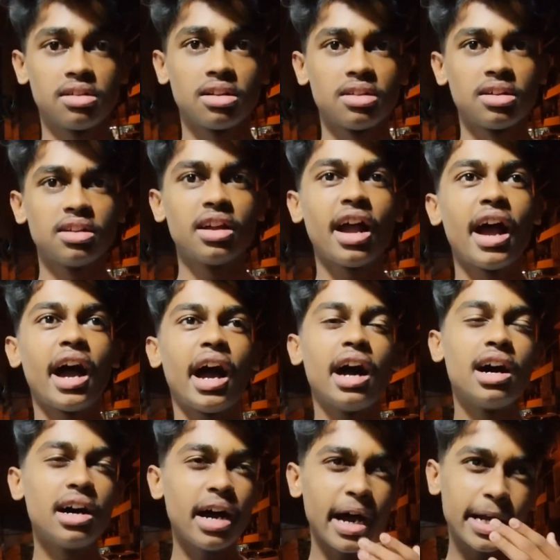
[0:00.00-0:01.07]
Yeah.
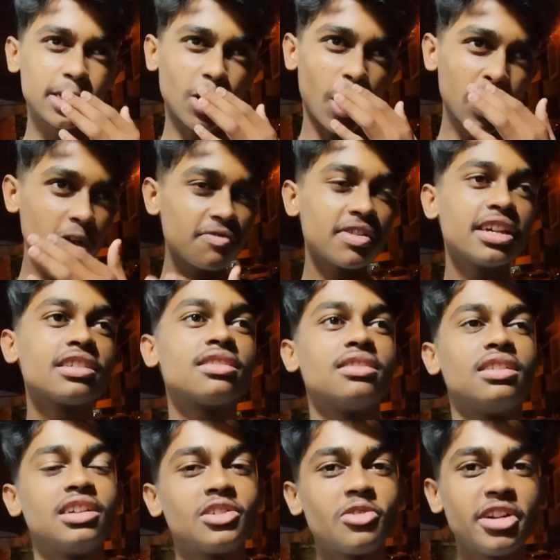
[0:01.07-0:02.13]
I thought of
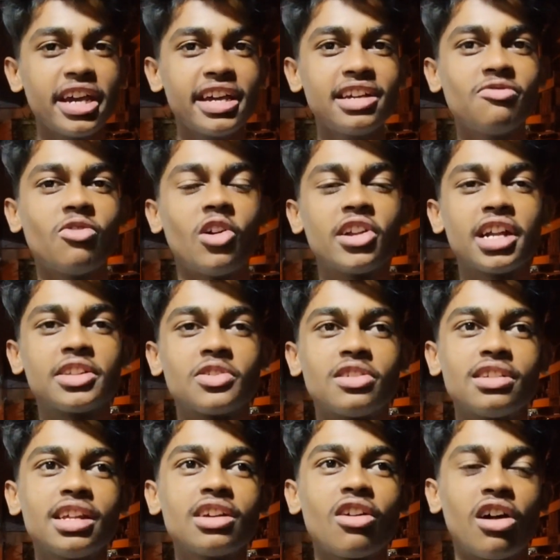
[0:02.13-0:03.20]
like today what
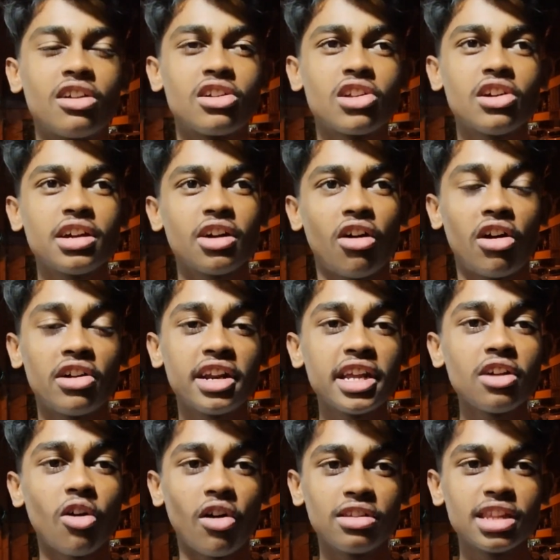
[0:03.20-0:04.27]
I thought like
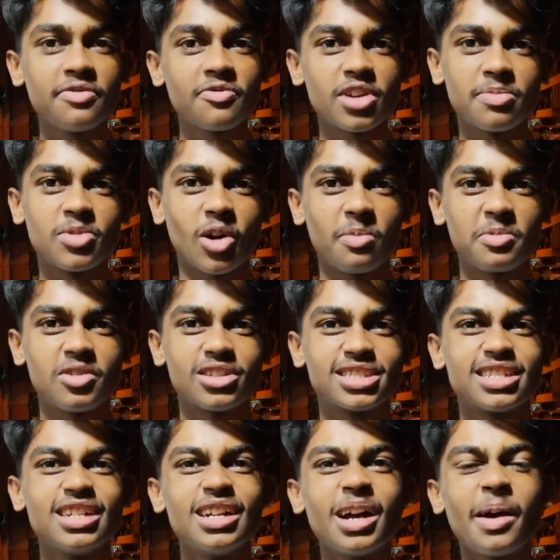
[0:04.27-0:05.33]
ordering online from
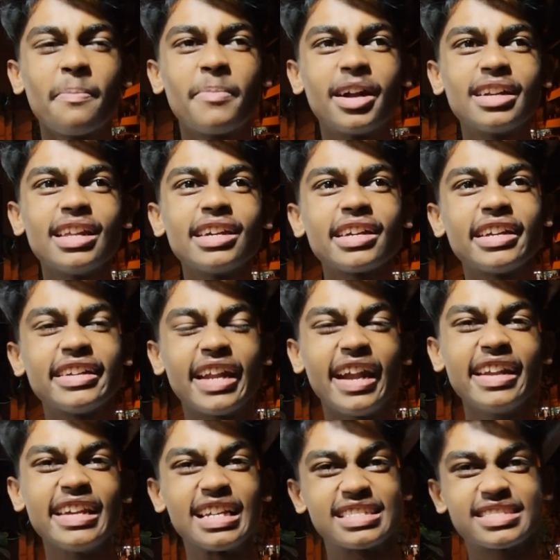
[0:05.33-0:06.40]
Domino's, but like
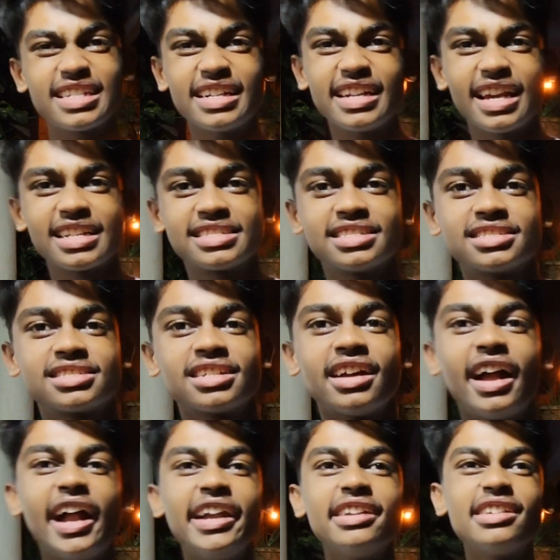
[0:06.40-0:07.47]
it had extra
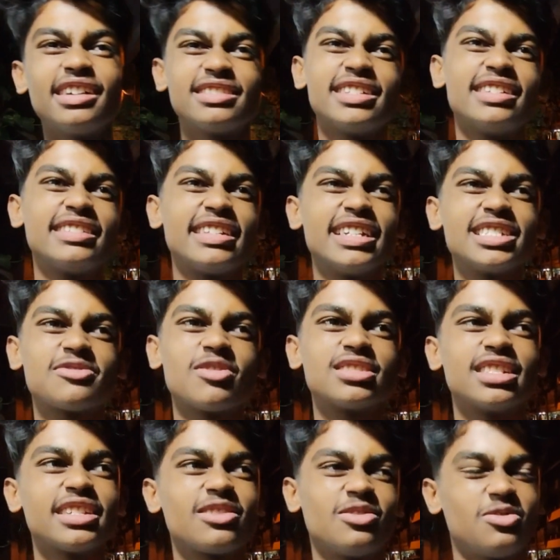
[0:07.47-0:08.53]
taxes and the
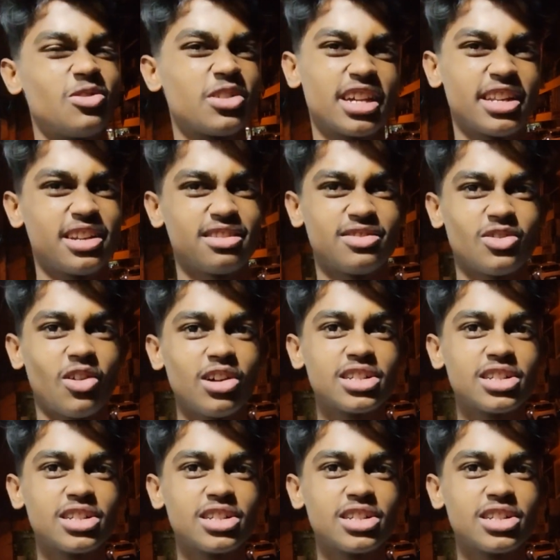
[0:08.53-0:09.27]
taste was like okay,